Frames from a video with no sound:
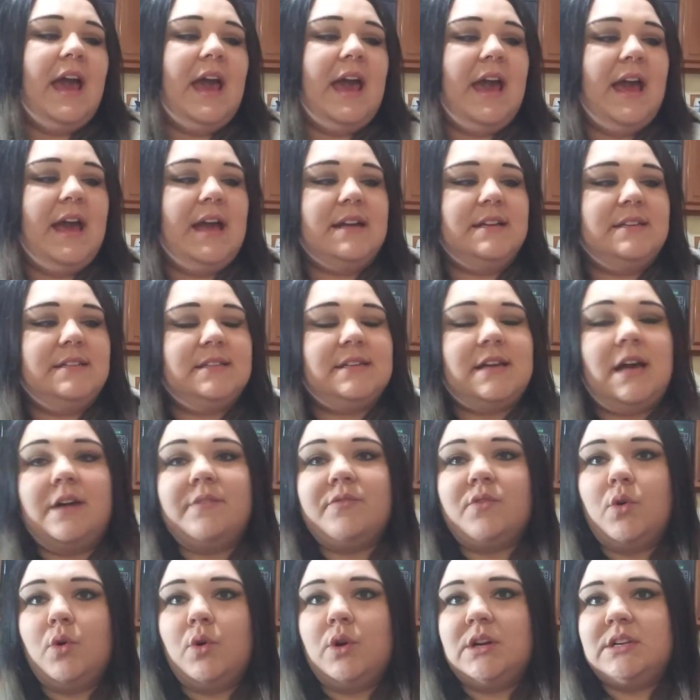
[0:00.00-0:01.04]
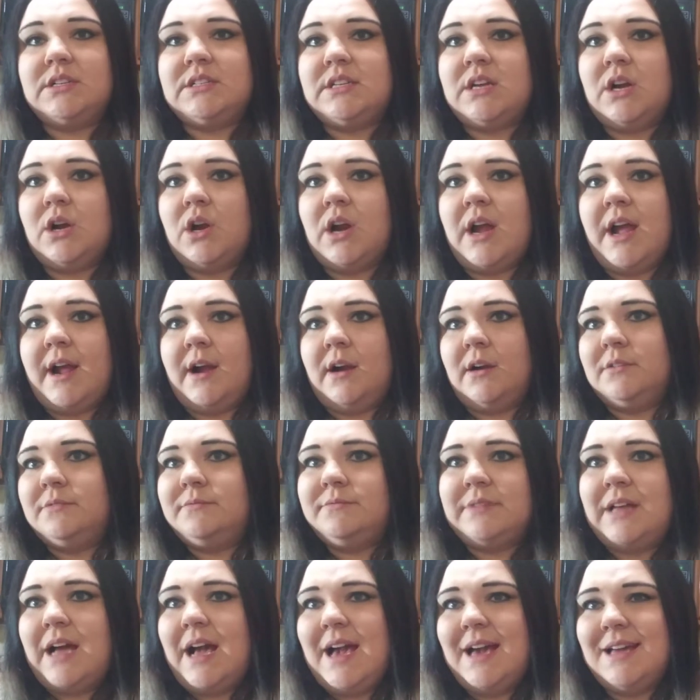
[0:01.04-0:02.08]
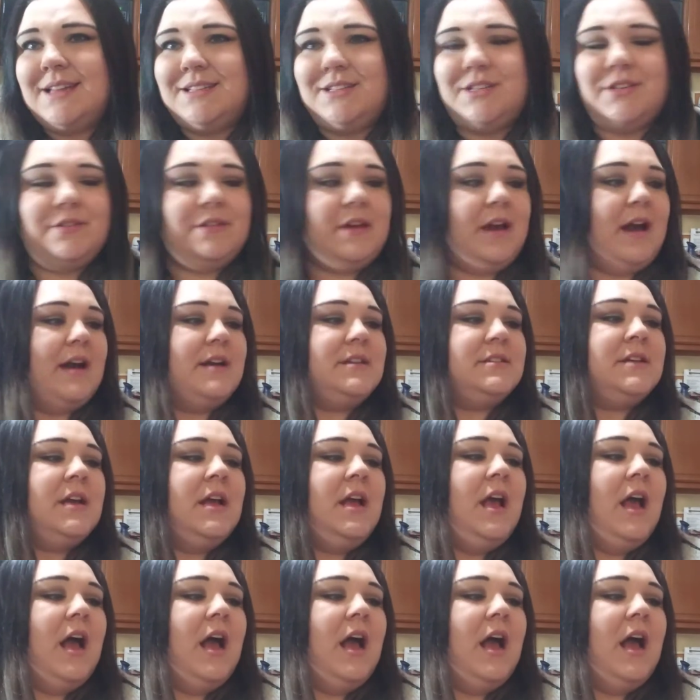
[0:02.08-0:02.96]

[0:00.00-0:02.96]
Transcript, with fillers: and of course her hair i had to do that